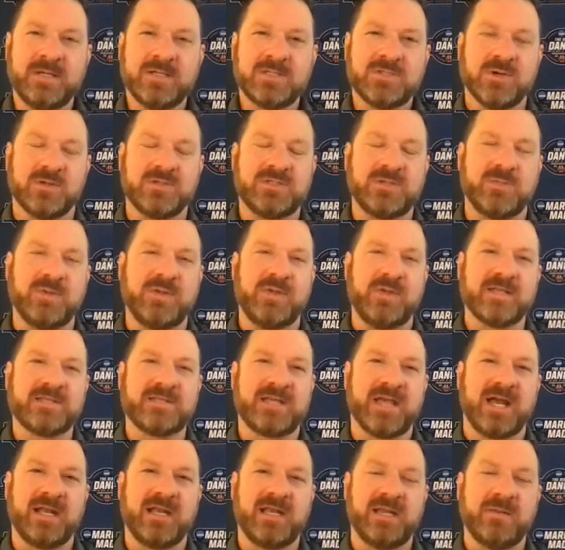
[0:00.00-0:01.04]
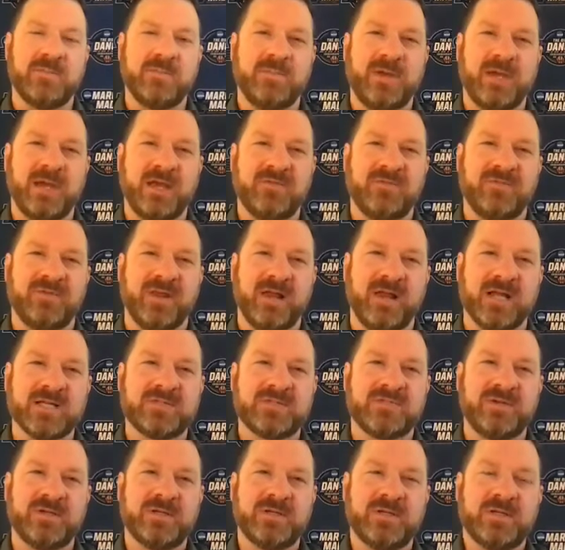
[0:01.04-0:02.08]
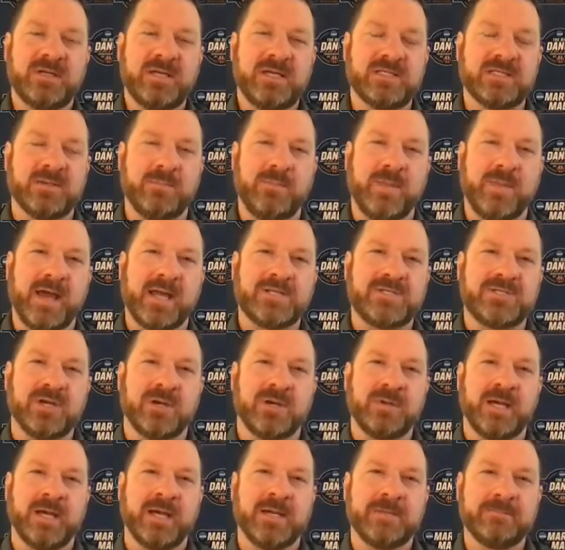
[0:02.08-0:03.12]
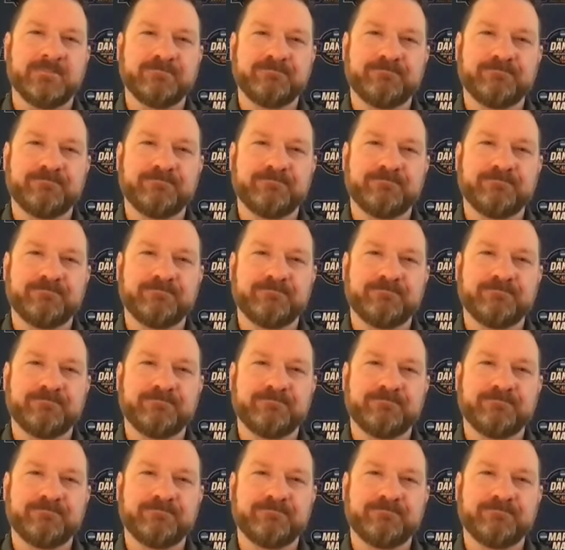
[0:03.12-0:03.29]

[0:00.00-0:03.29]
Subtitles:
So to me, that's kind of NBA philosophy. He's a matchup guy.